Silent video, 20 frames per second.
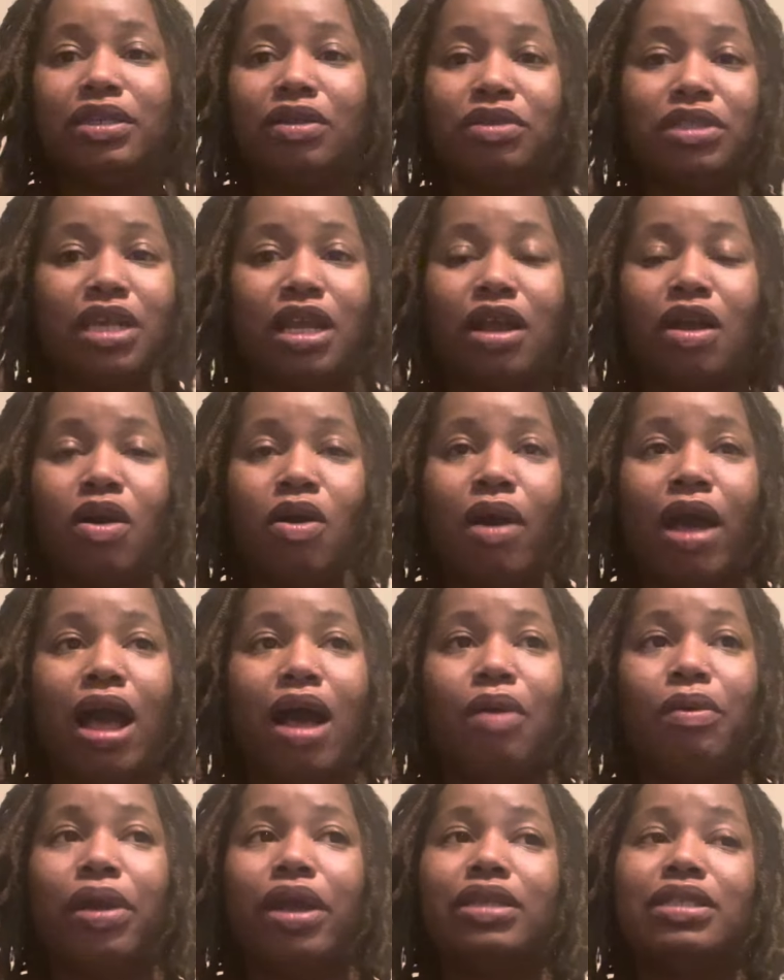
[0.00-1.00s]
Don't take a whole
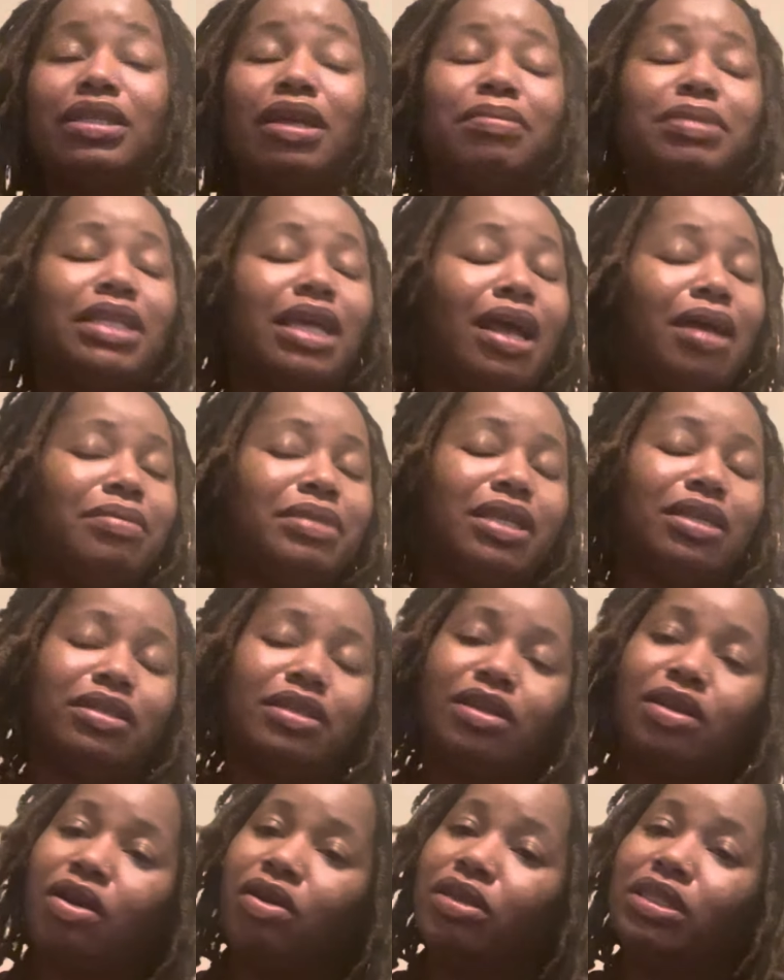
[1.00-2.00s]
hour. Sometimes as
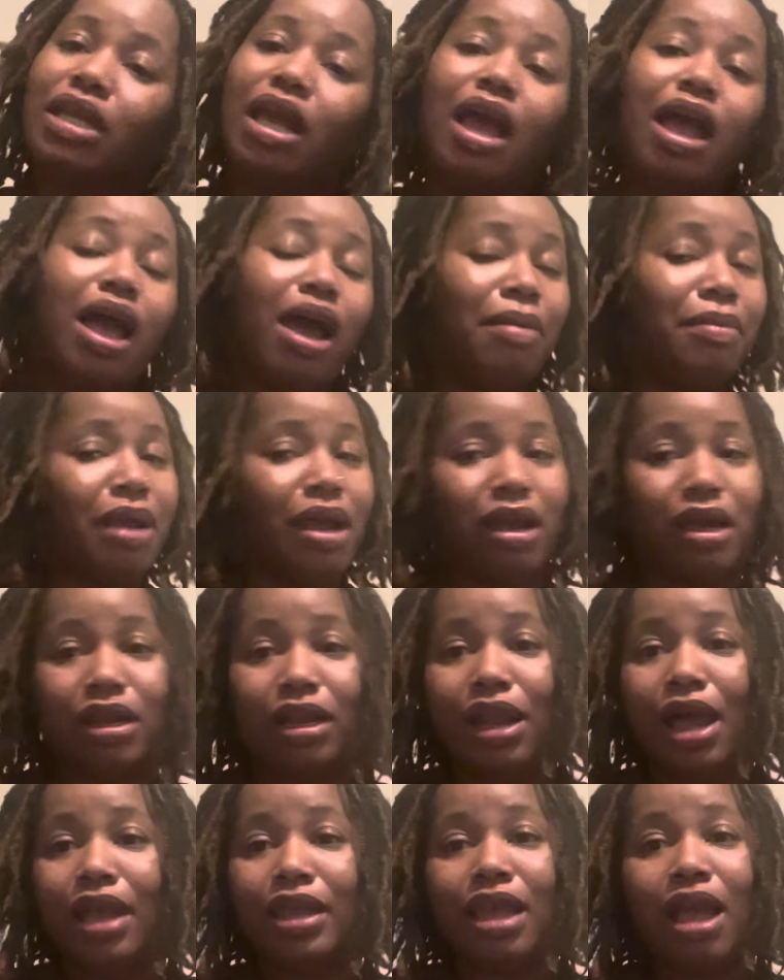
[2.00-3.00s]
a nurse, I'm not going
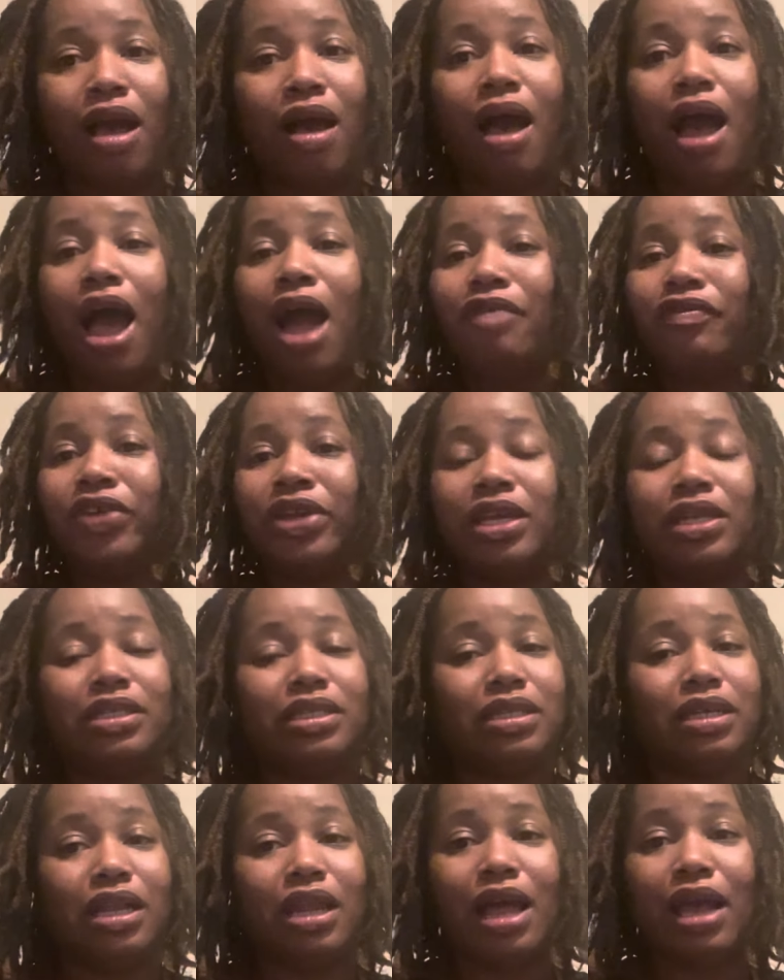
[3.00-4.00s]
to lie, y'all, I forget
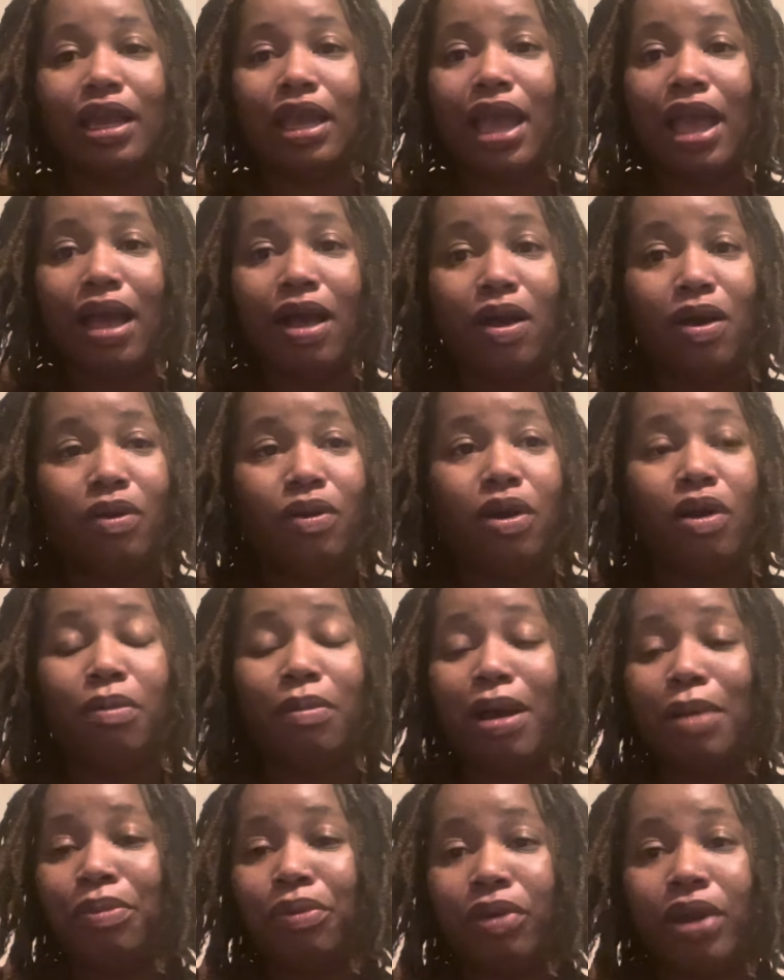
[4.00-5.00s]
to clock out on
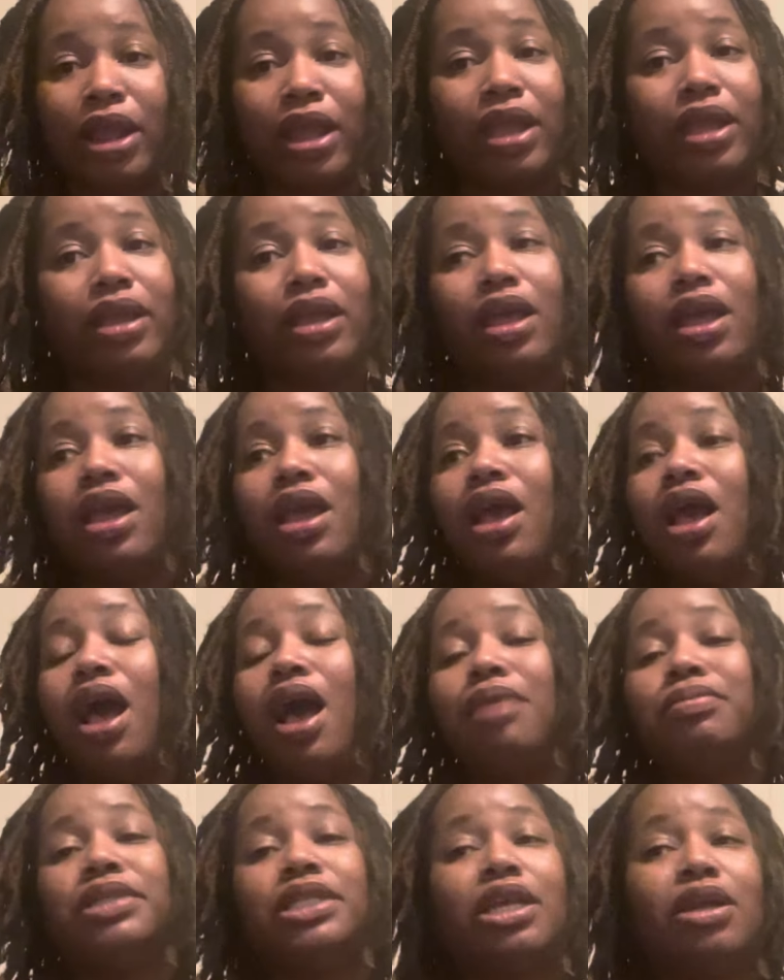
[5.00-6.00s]
my break.
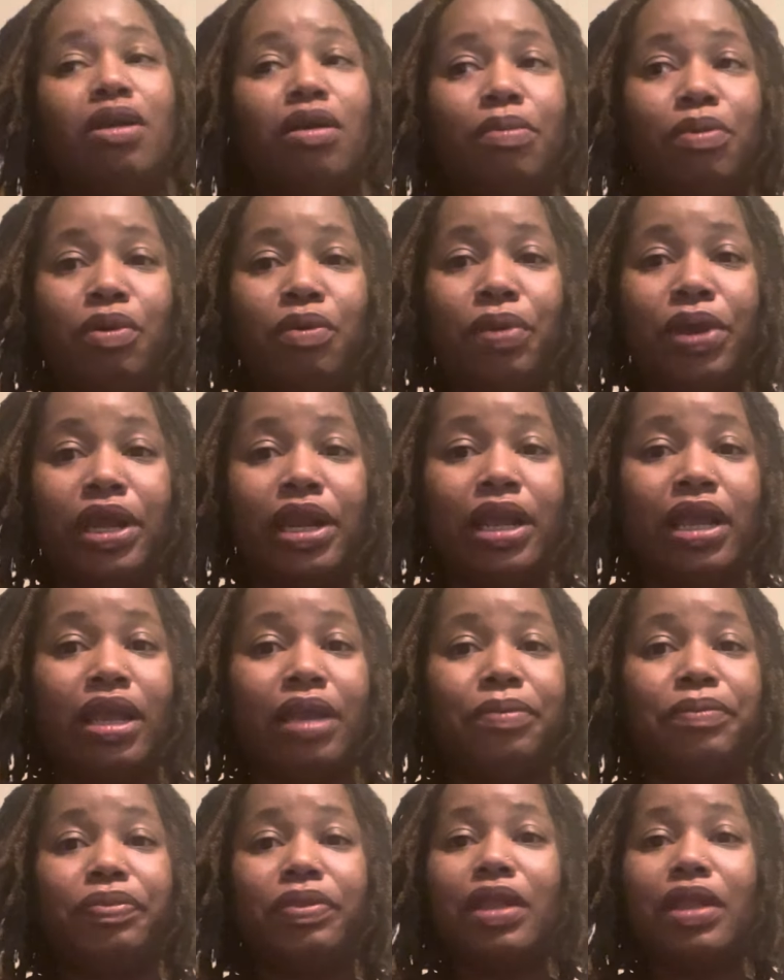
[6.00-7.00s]
I'm terrible with
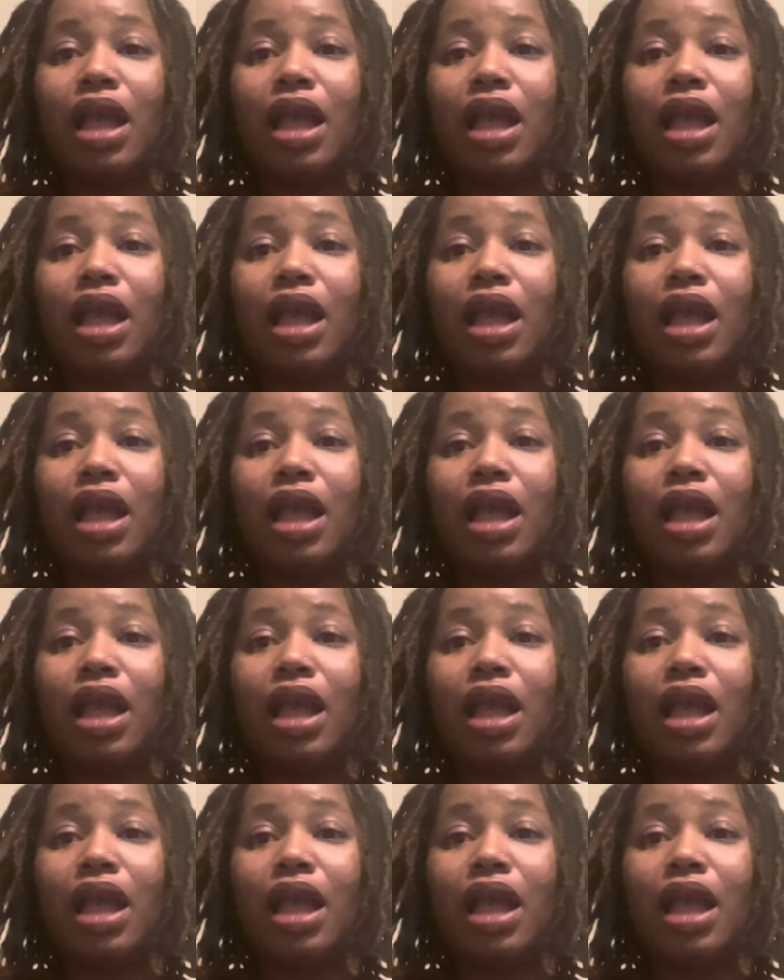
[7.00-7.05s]
it.